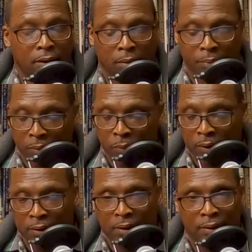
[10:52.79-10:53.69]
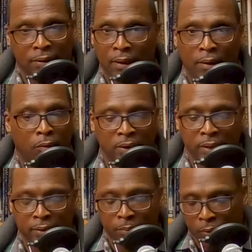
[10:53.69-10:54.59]
You know, but one of the things I
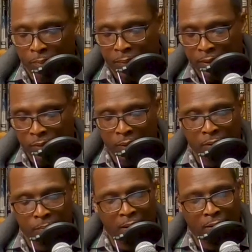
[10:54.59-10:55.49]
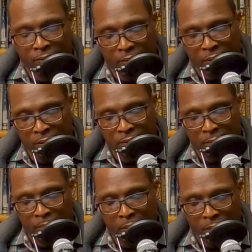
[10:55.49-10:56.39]
always like to point back to, one of the powerful things
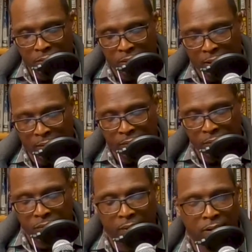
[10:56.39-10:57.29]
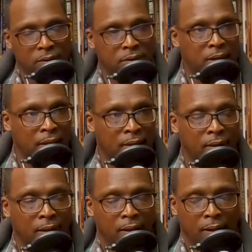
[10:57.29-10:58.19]
that Paul said in 1 Corinthians 10,